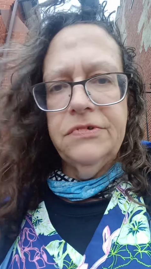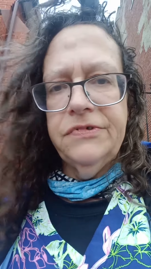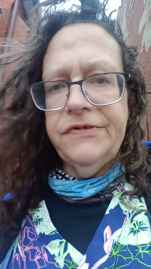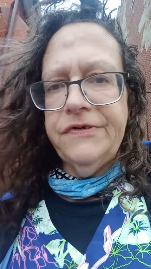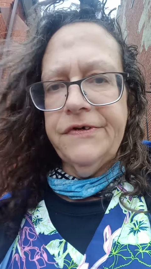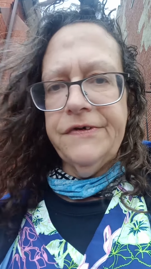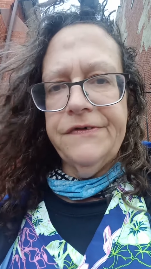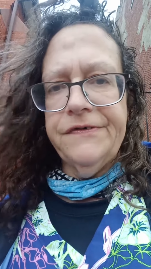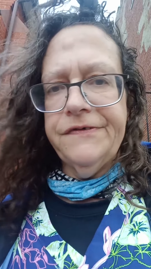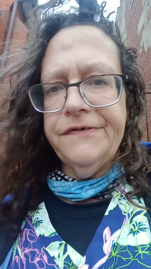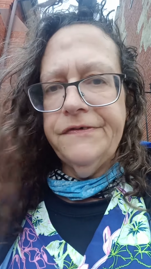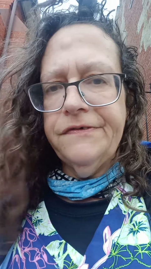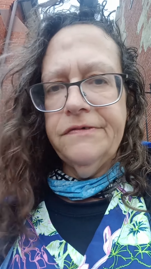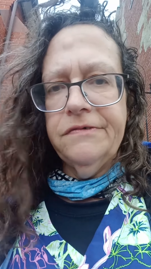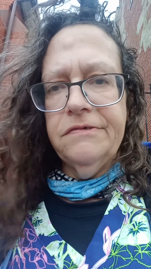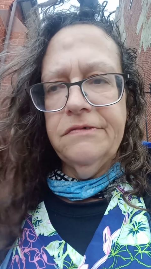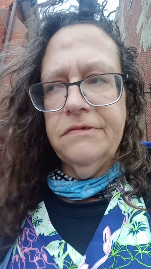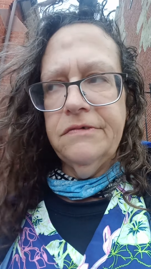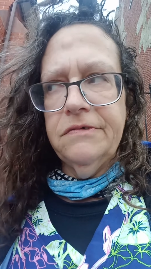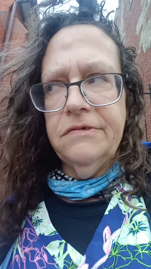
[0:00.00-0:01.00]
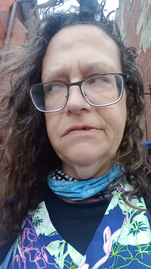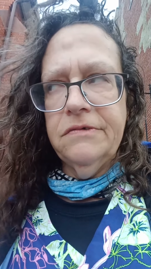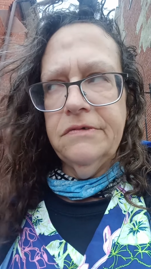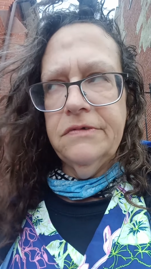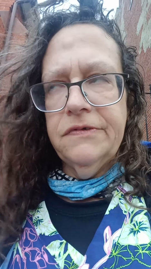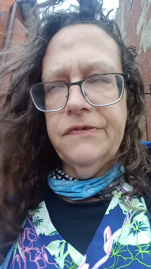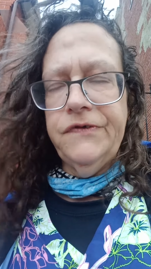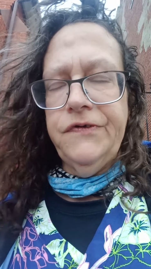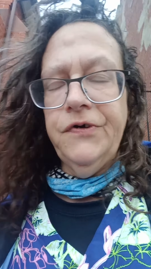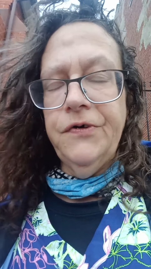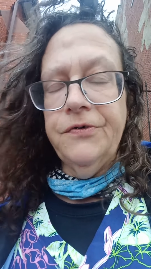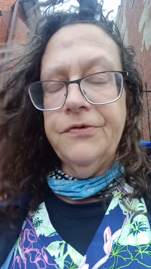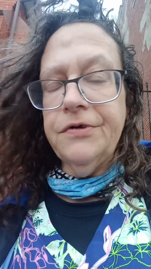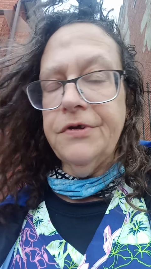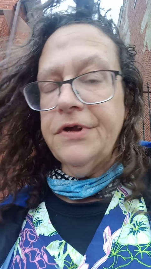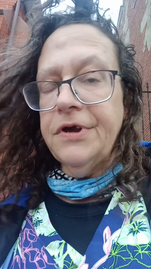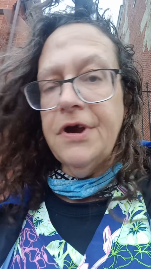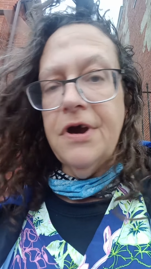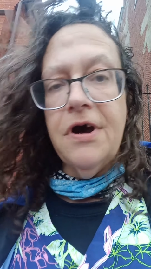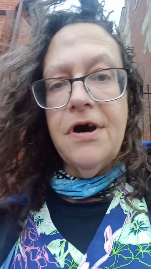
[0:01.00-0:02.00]
Just
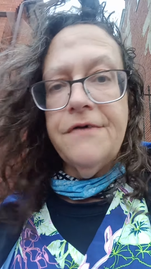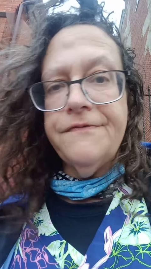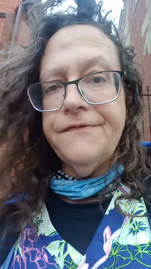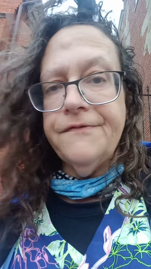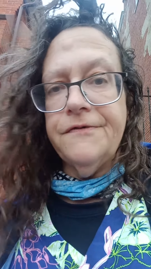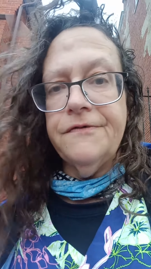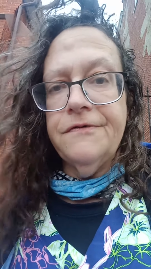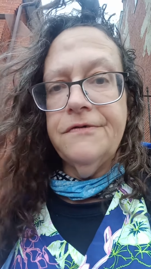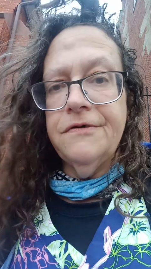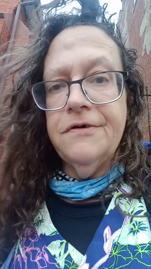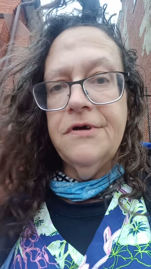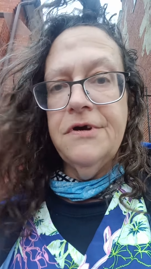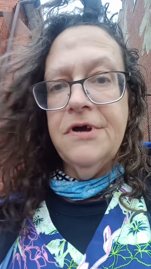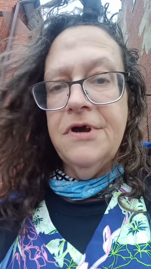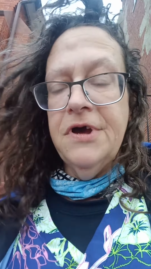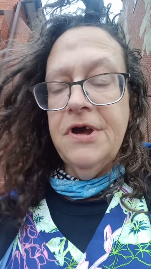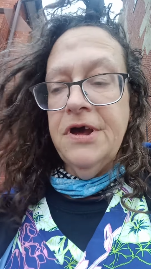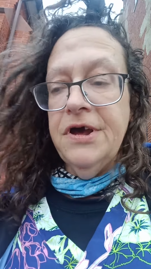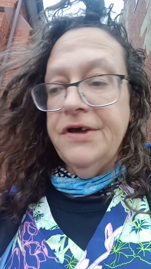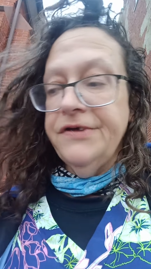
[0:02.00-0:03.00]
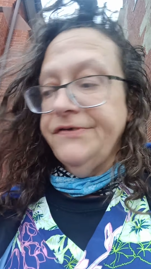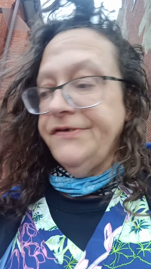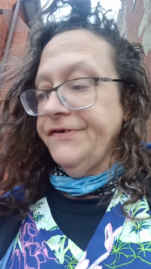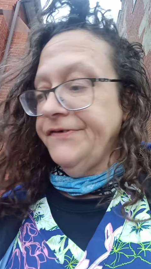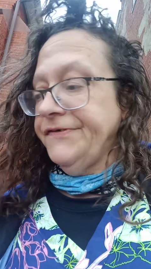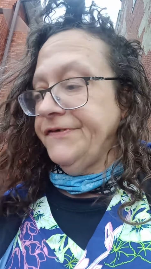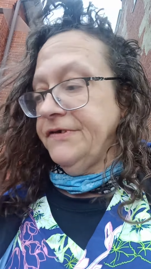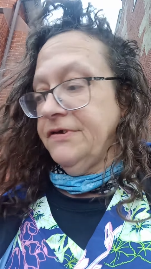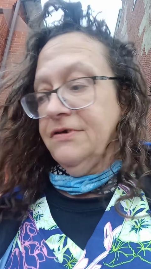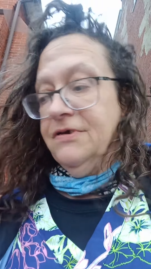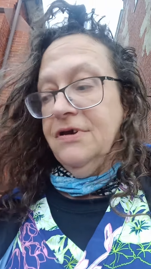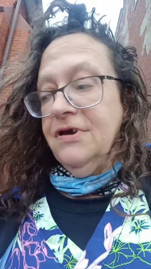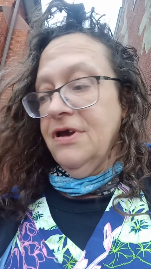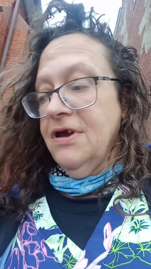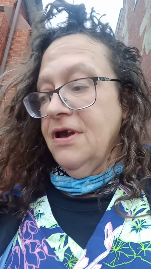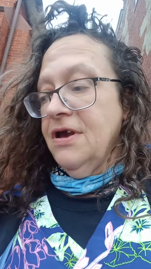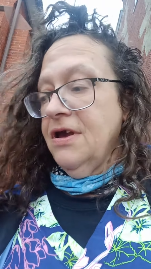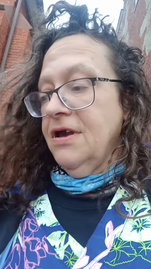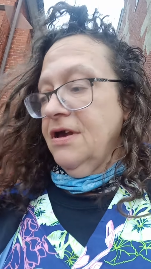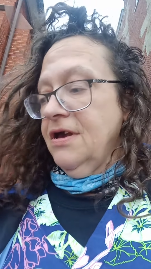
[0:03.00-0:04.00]
totally awful. Just a,
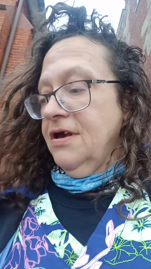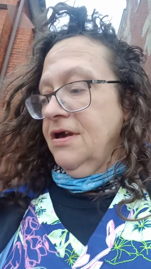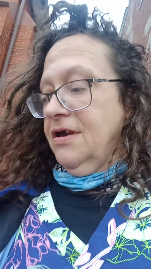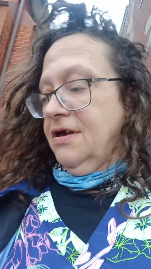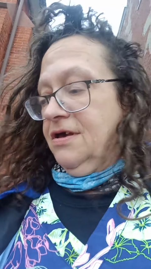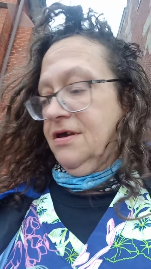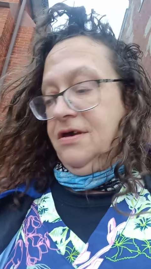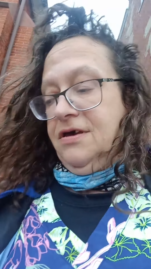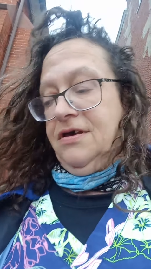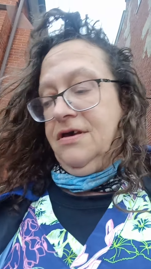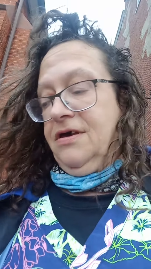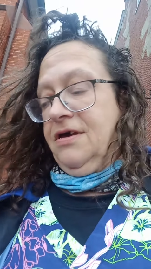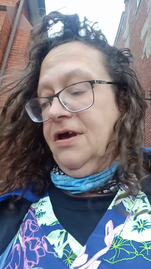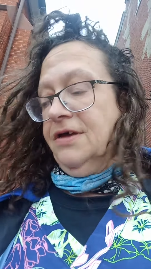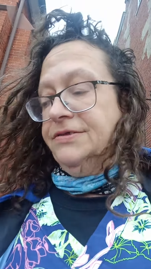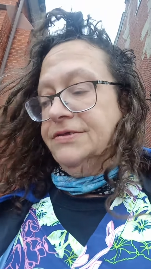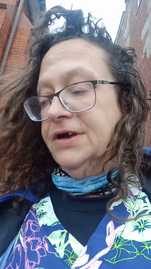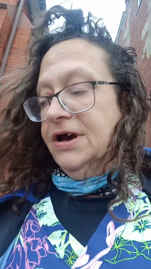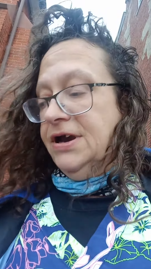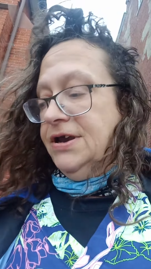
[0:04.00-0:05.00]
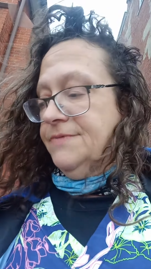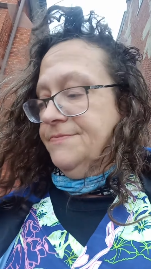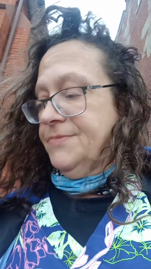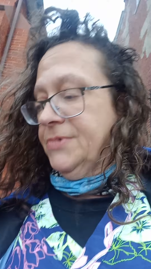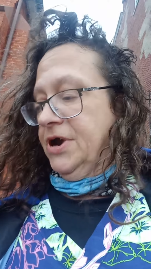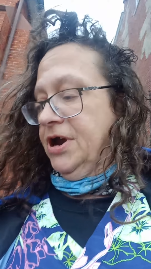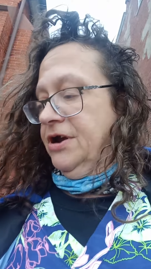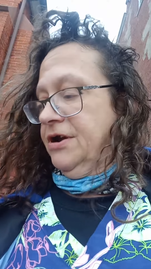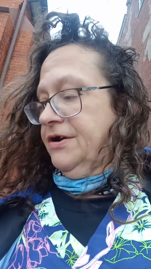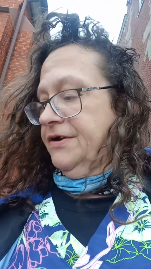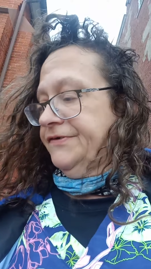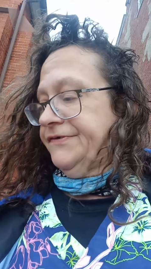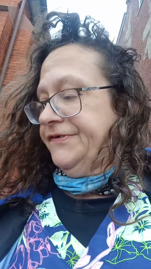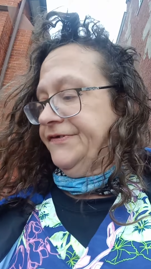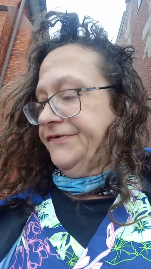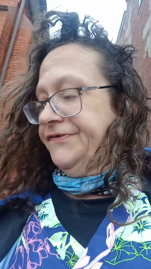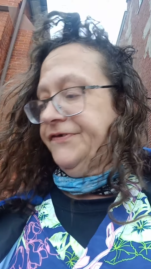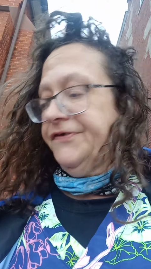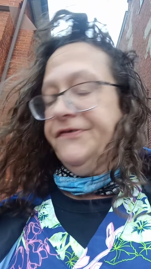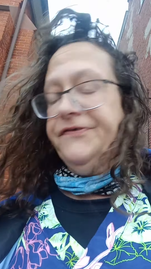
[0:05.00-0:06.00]
a, a nightmare.
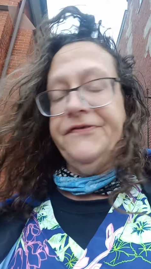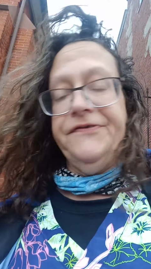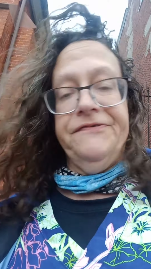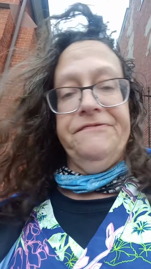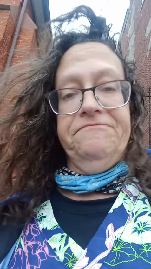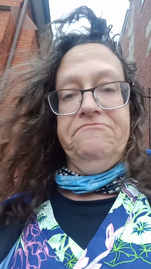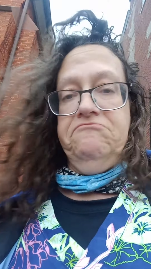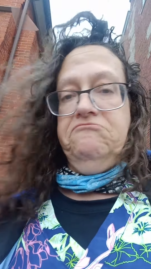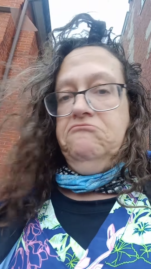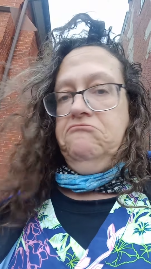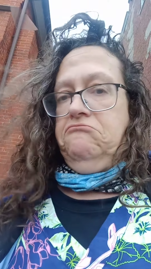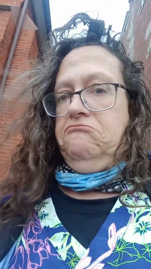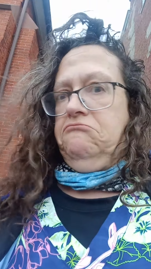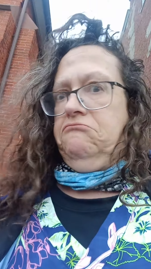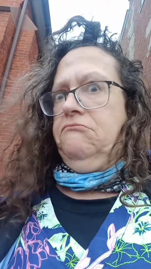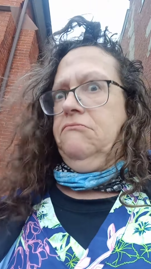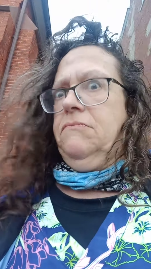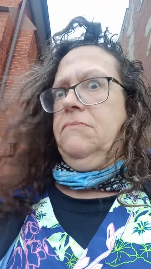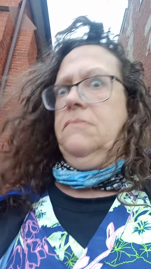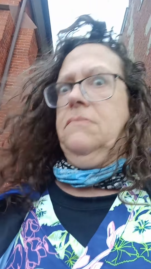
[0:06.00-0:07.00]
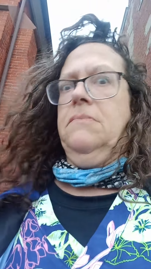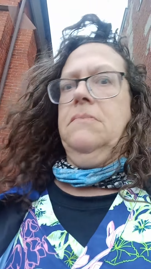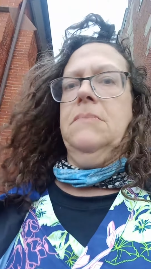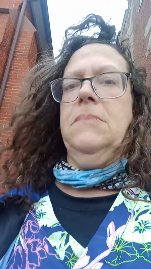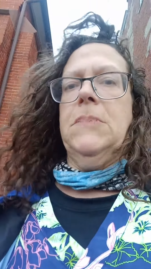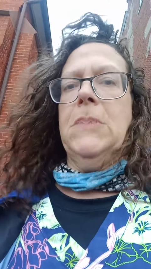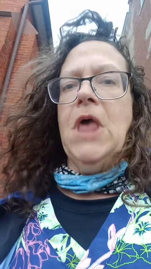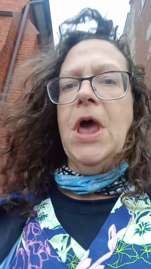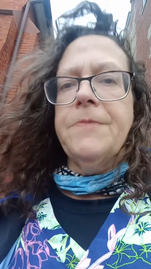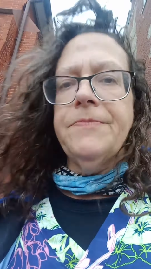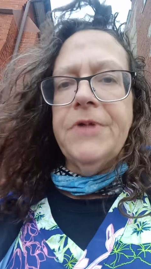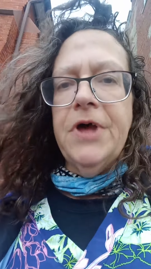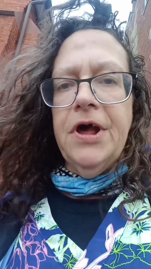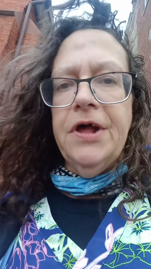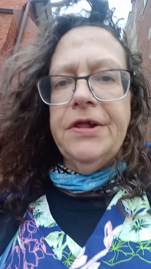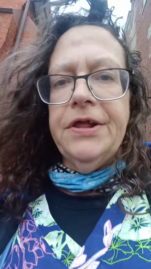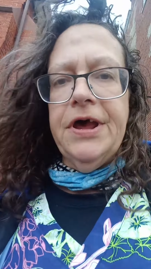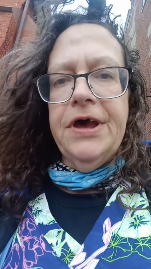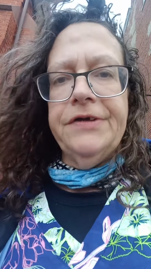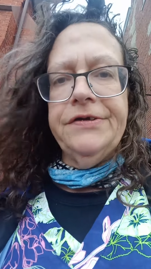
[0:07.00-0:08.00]
Just, just I'm
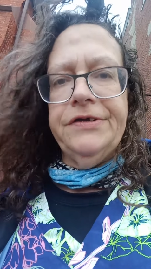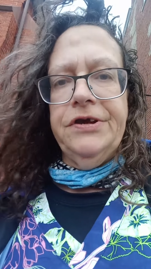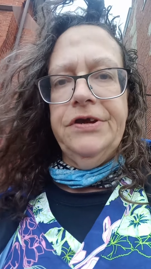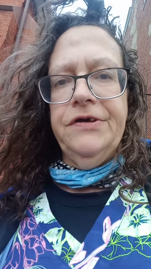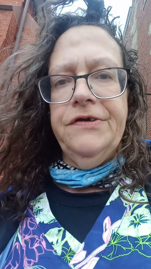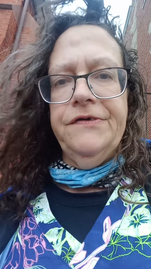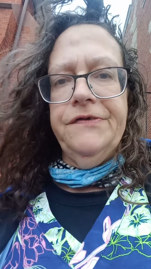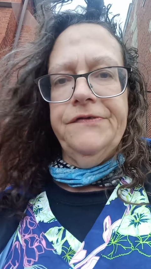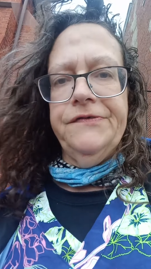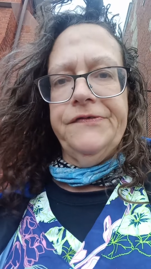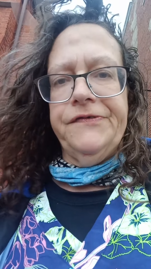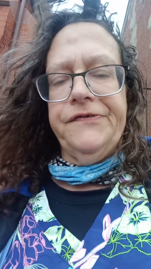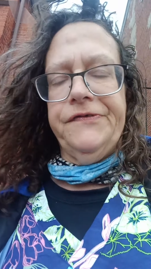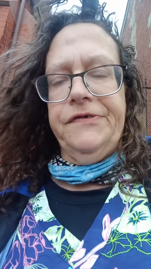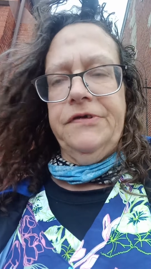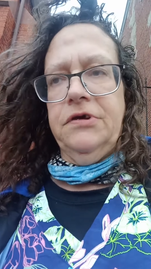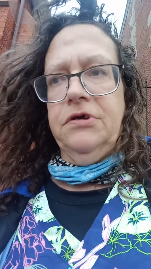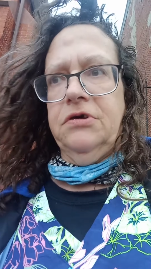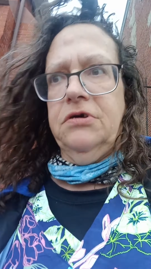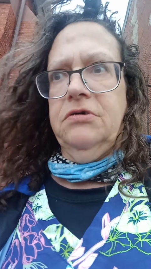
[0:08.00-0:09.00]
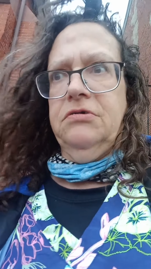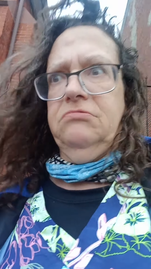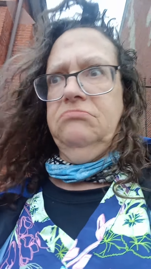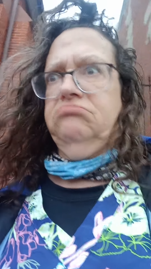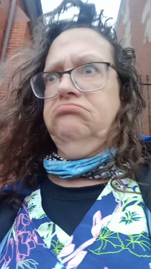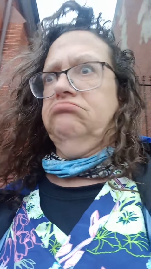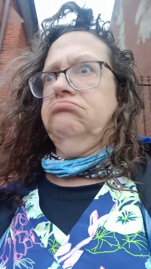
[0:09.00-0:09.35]
not allowed to use the